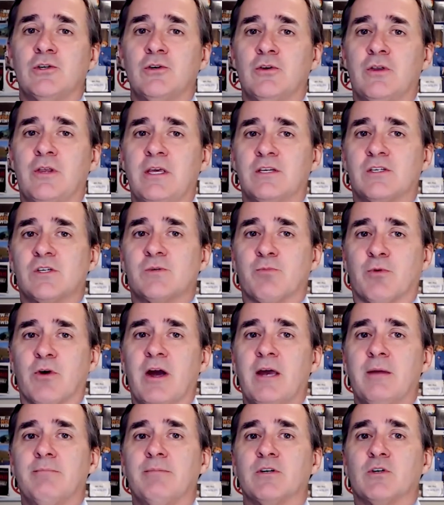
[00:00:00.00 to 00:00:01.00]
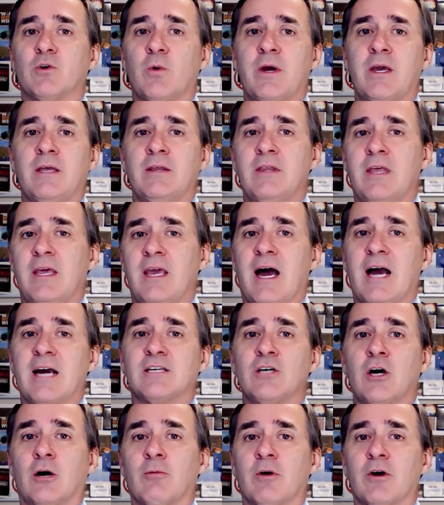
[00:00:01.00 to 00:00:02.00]
to the spread between the
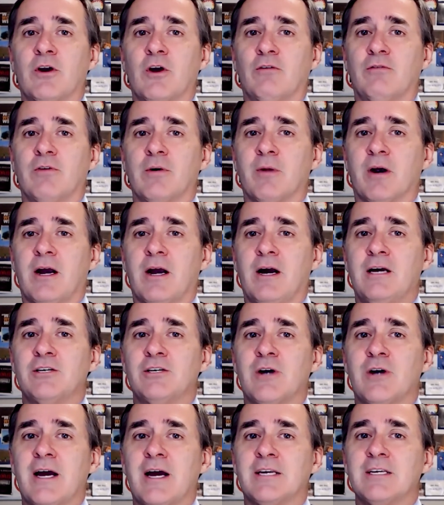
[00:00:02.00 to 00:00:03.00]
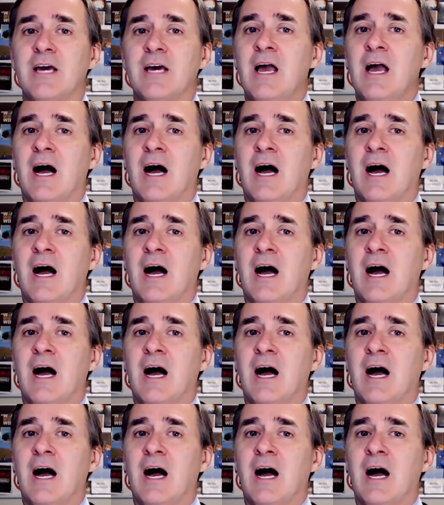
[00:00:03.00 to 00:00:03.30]
October and November contract.